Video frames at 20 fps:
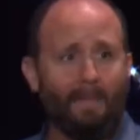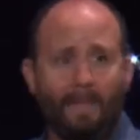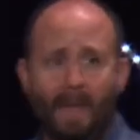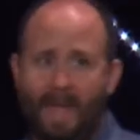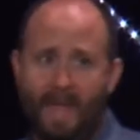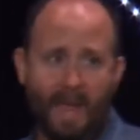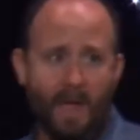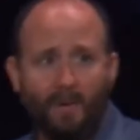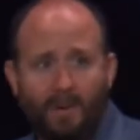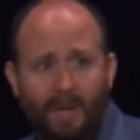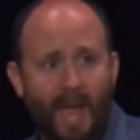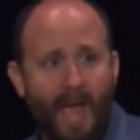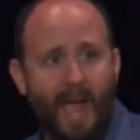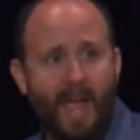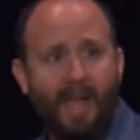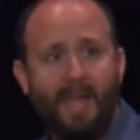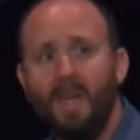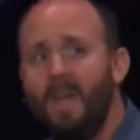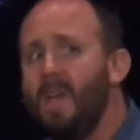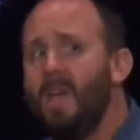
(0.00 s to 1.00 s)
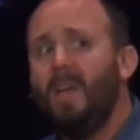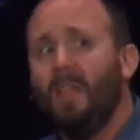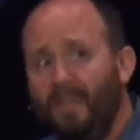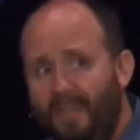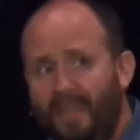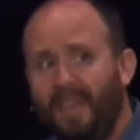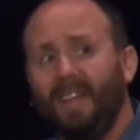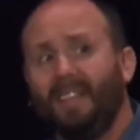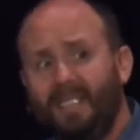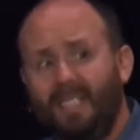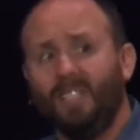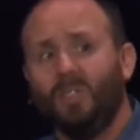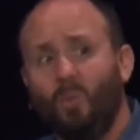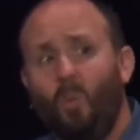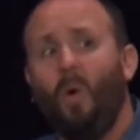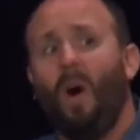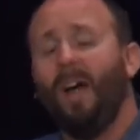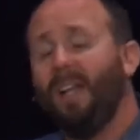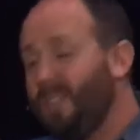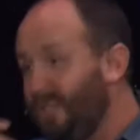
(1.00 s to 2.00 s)
me, okay? This is
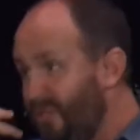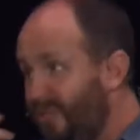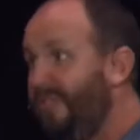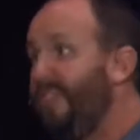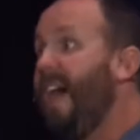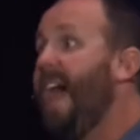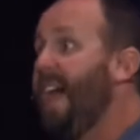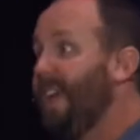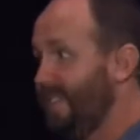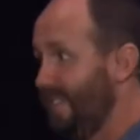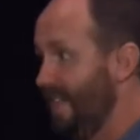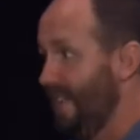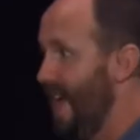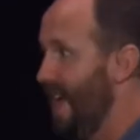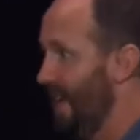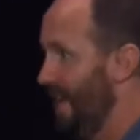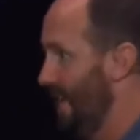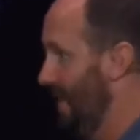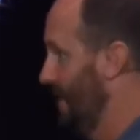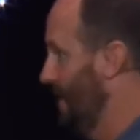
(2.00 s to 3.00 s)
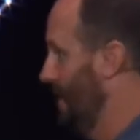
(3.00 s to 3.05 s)
what's fascinating.